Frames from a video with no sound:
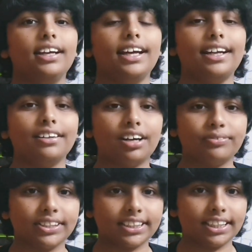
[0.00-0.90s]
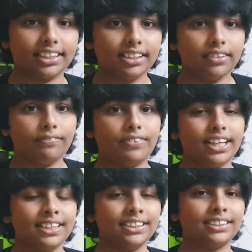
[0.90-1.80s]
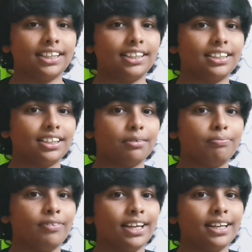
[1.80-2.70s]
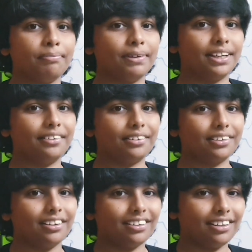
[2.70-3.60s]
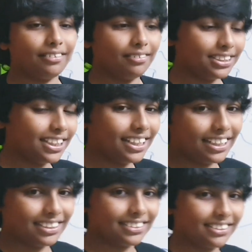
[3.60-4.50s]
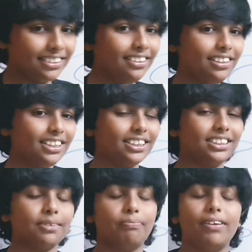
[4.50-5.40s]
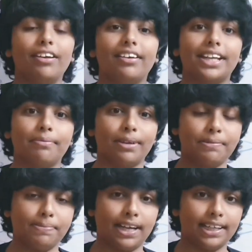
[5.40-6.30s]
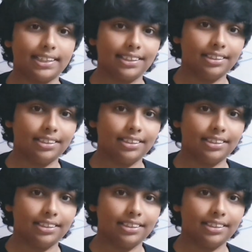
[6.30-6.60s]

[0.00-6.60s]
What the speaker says: And after that, we started a very big series. Just a very big part,